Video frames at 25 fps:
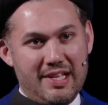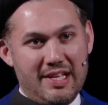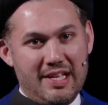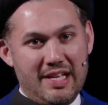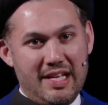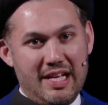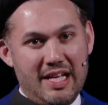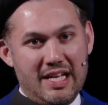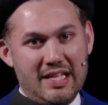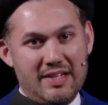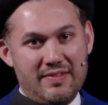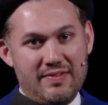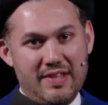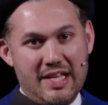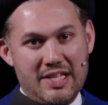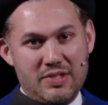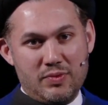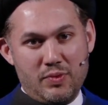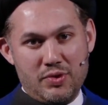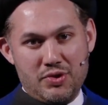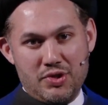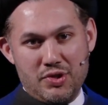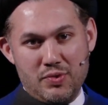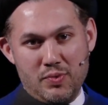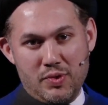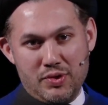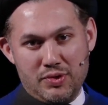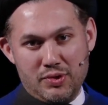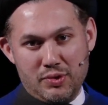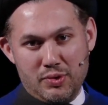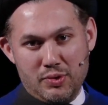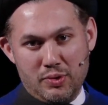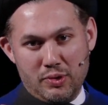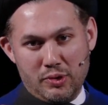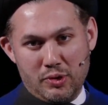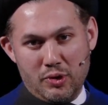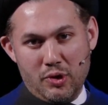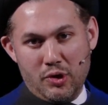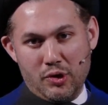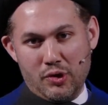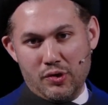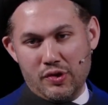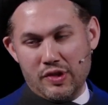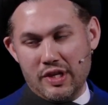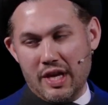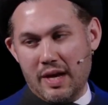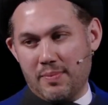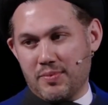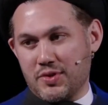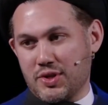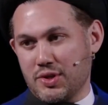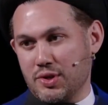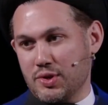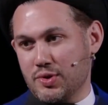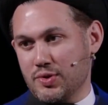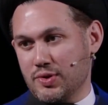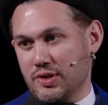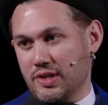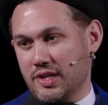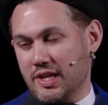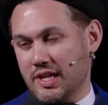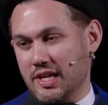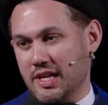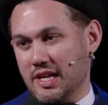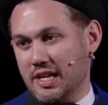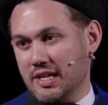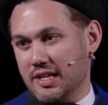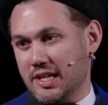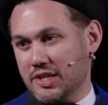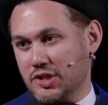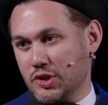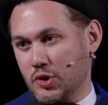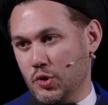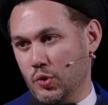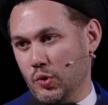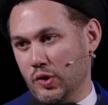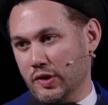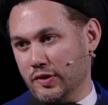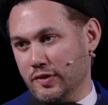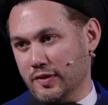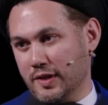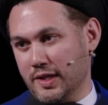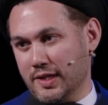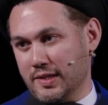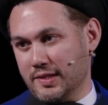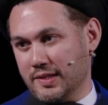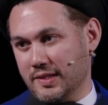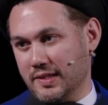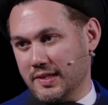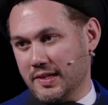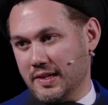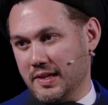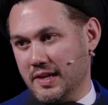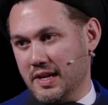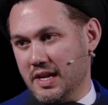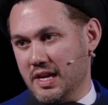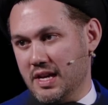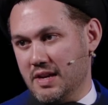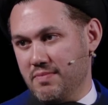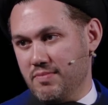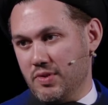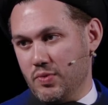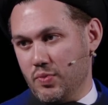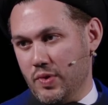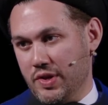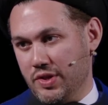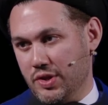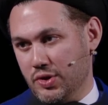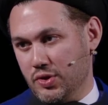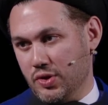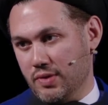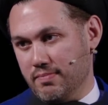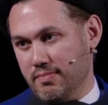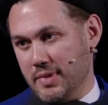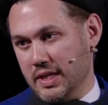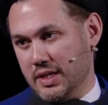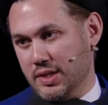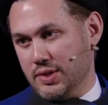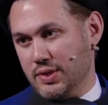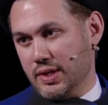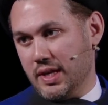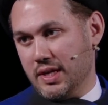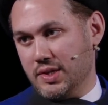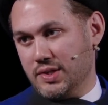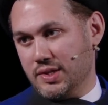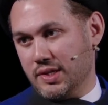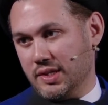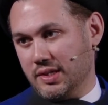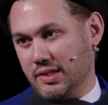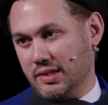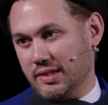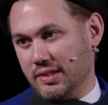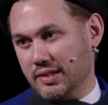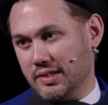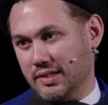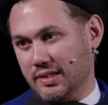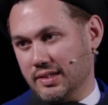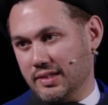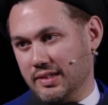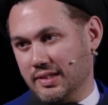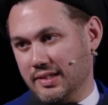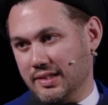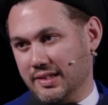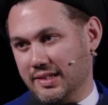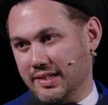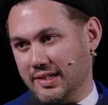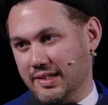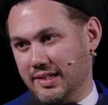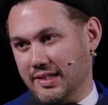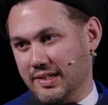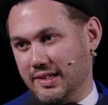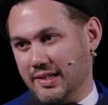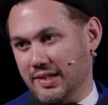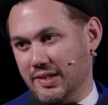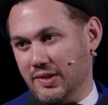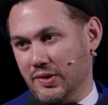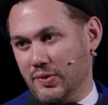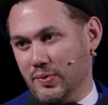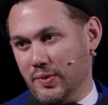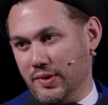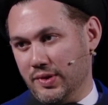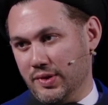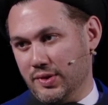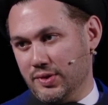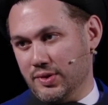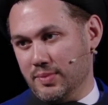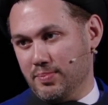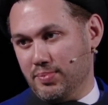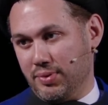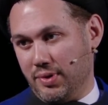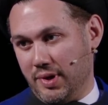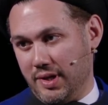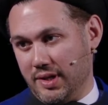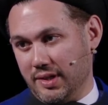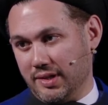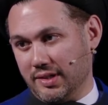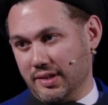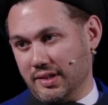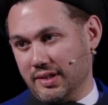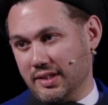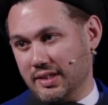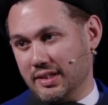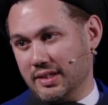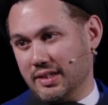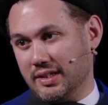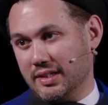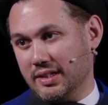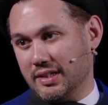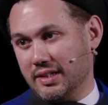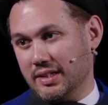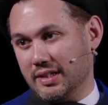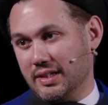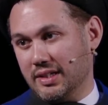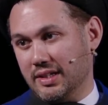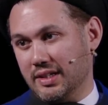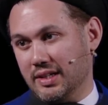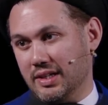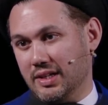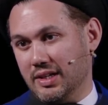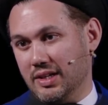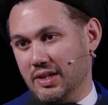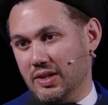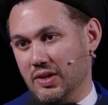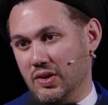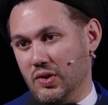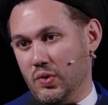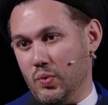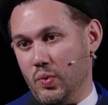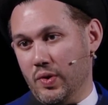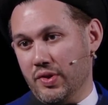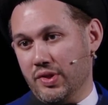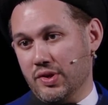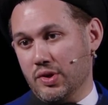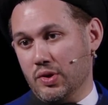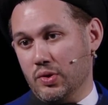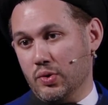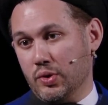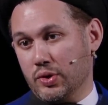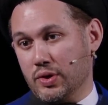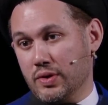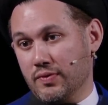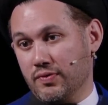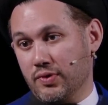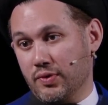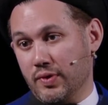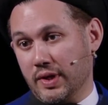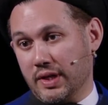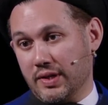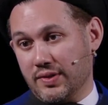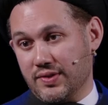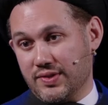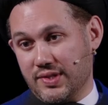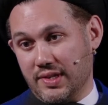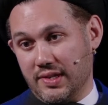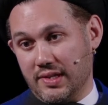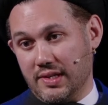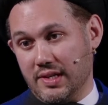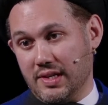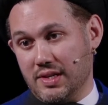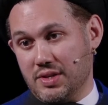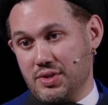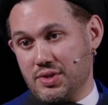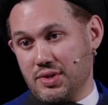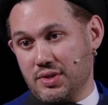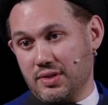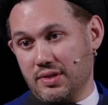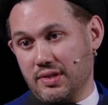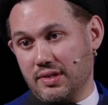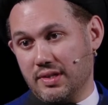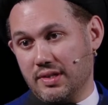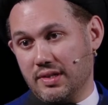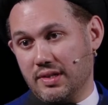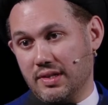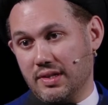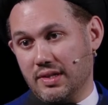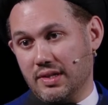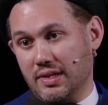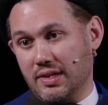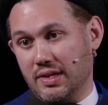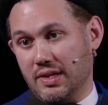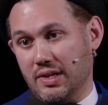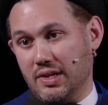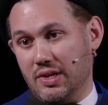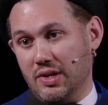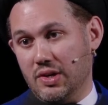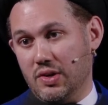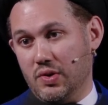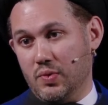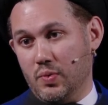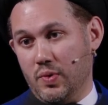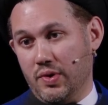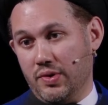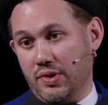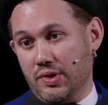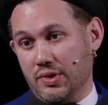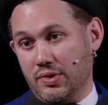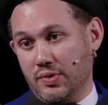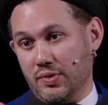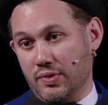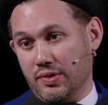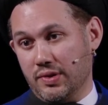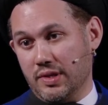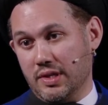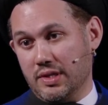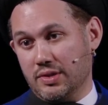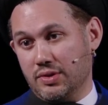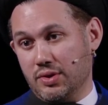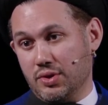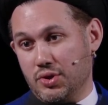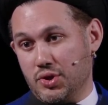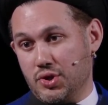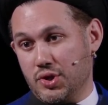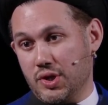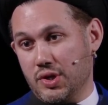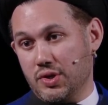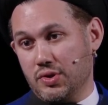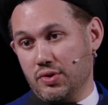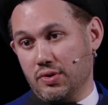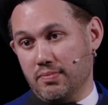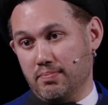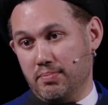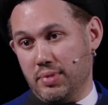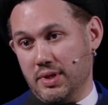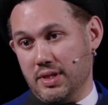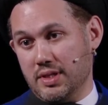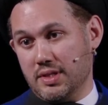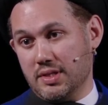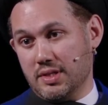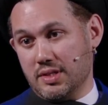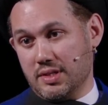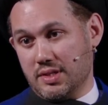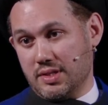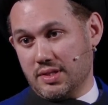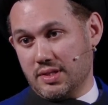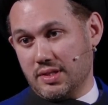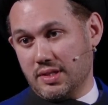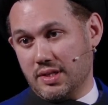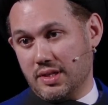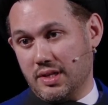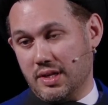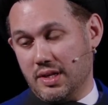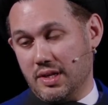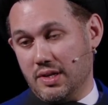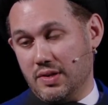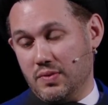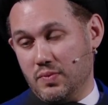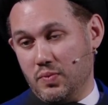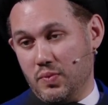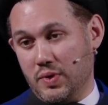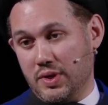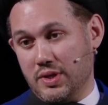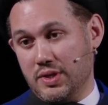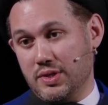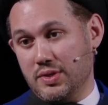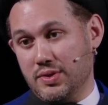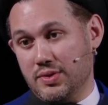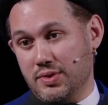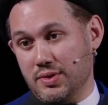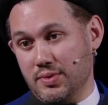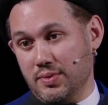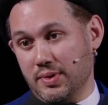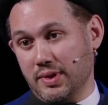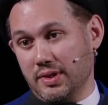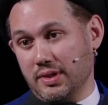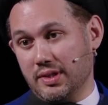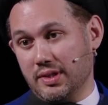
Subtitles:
And if that's what you want to call God or the absolute, let's call it that. But whether you're meditating, or whether you're praying, or whether you're looking for reconciliation, or whether you're there to share your burdens, what are you doing?